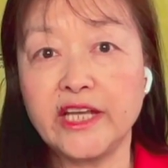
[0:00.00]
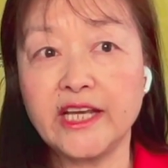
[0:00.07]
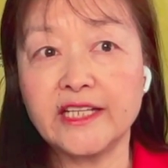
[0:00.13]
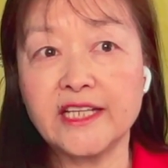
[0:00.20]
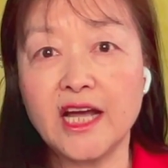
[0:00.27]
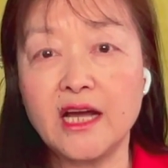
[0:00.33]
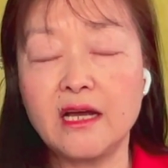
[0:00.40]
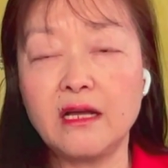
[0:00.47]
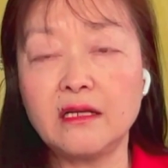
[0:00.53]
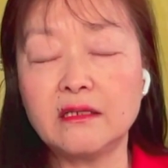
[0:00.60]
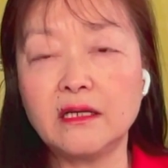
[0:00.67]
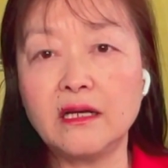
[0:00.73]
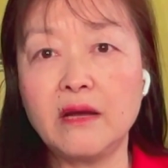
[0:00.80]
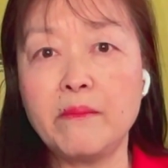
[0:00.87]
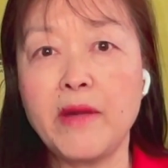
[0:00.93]
to take down
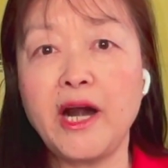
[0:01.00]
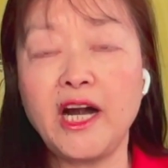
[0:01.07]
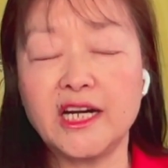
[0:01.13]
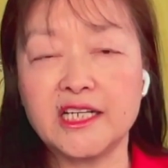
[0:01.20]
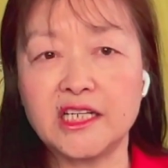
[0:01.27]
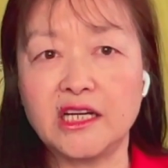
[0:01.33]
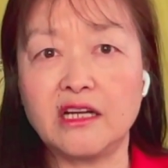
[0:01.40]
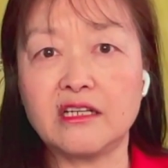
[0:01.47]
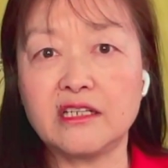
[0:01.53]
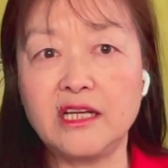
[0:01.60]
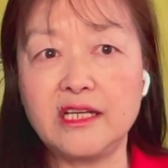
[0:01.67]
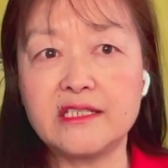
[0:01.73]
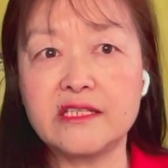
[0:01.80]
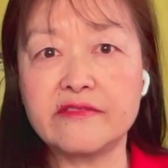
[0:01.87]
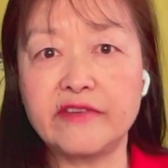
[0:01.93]
America.
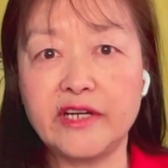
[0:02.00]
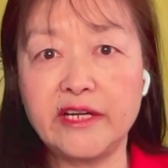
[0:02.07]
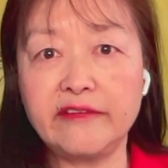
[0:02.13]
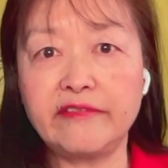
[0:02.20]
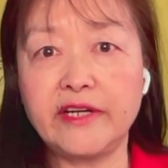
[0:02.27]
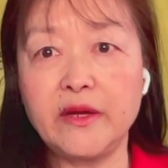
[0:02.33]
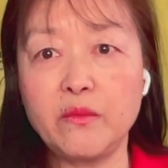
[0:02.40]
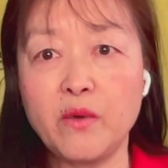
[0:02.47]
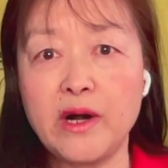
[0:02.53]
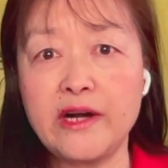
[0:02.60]
It's very, very